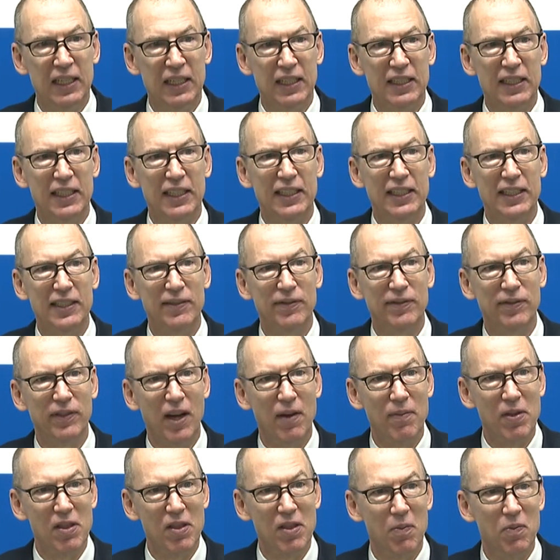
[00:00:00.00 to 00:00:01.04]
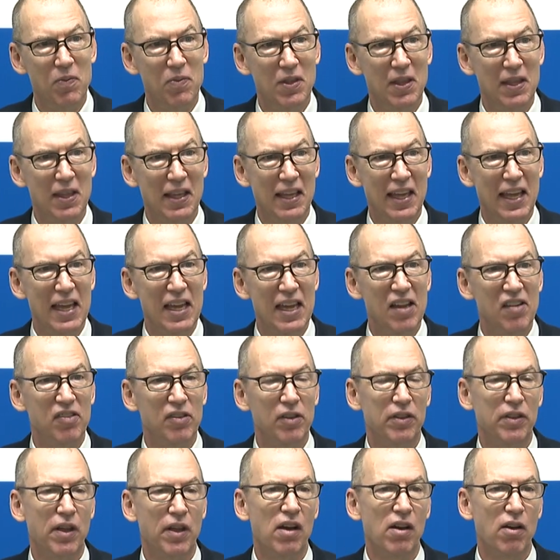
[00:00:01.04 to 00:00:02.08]
The key is
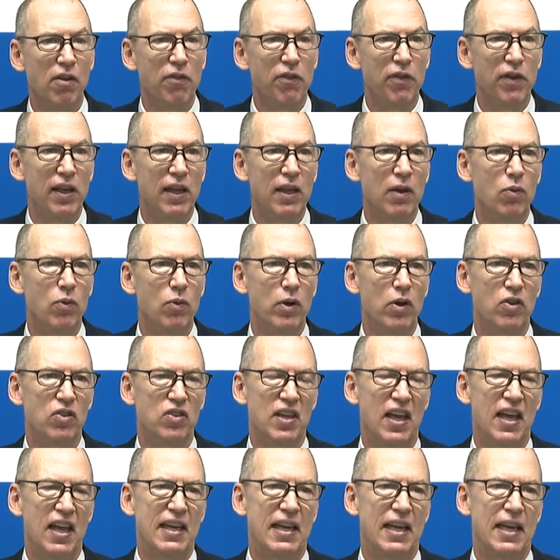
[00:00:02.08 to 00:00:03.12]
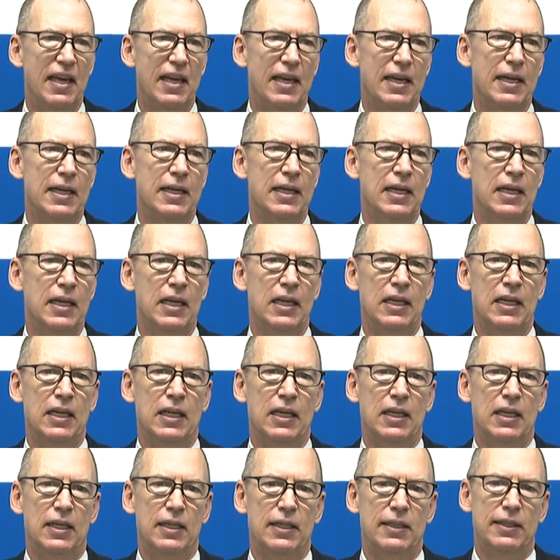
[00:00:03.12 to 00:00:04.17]
lithography. We are taking
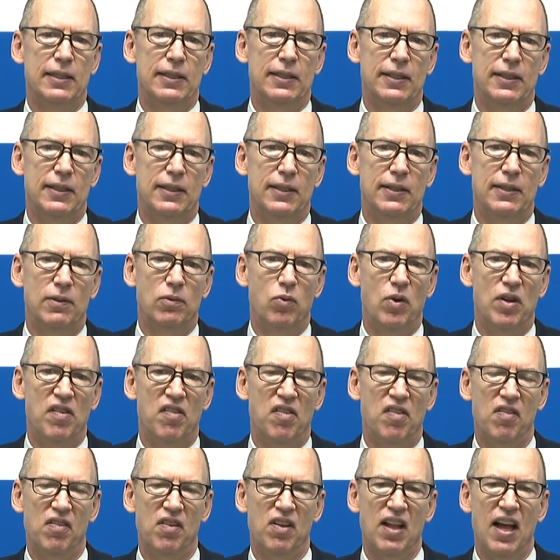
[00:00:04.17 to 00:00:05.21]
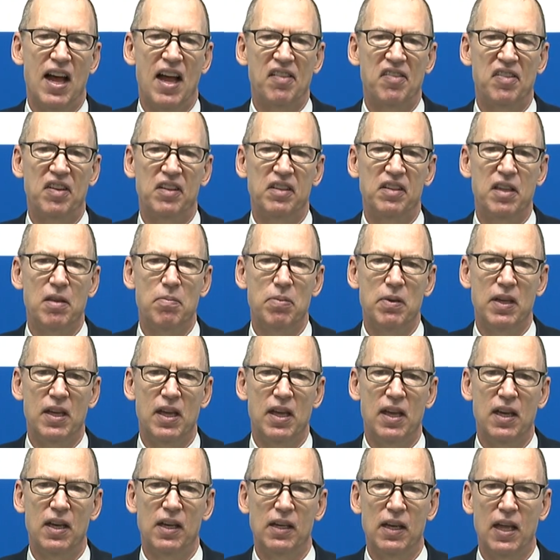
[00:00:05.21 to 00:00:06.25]
what has classically
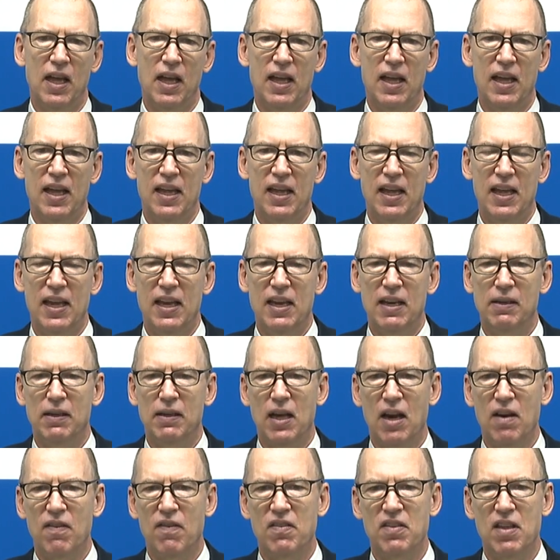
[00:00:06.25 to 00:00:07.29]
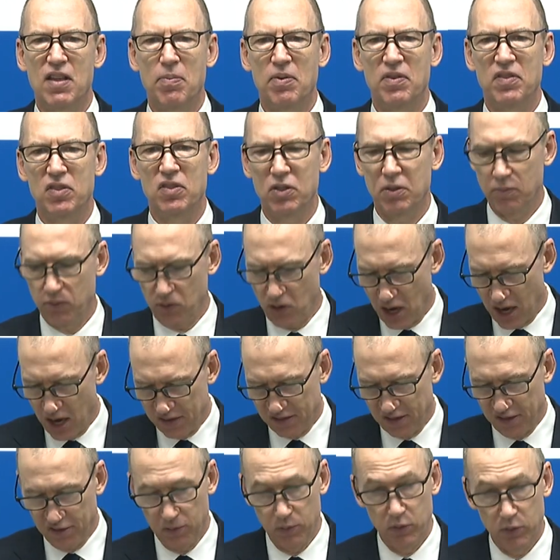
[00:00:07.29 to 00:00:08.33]
been a kind of a deposition
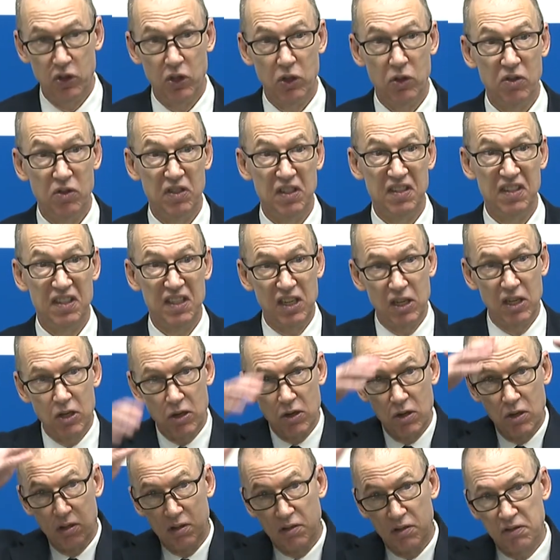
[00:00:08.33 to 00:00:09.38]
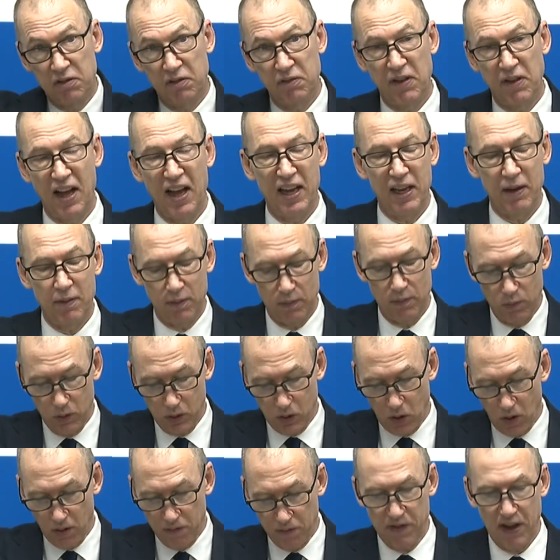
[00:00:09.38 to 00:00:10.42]
process, which uses huge, fine,
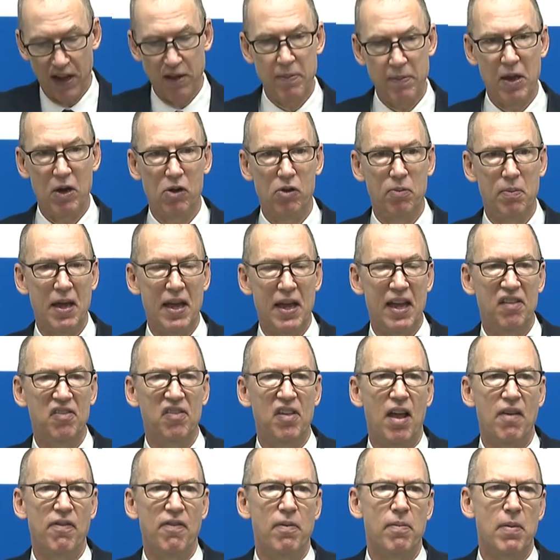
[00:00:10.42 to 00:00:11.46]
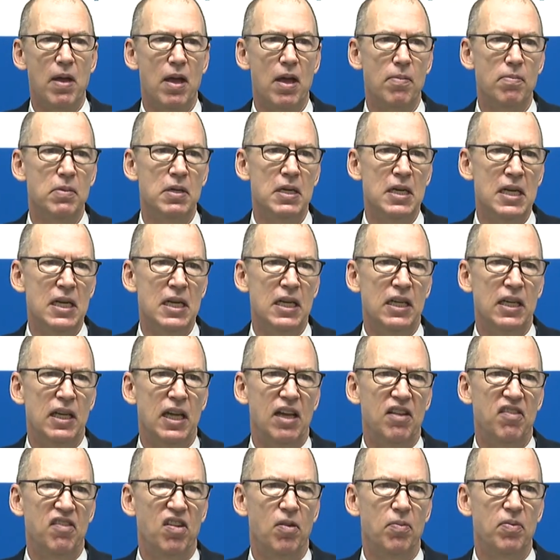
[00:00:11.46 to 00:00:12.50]
what's called fine metal mask, FMM,
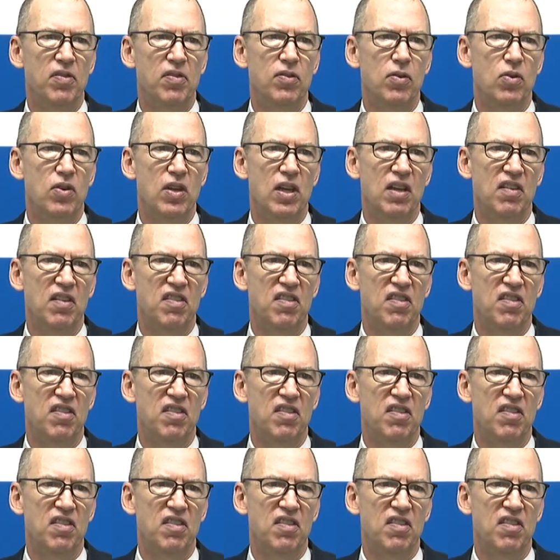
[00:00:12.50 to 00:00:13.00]
and substituting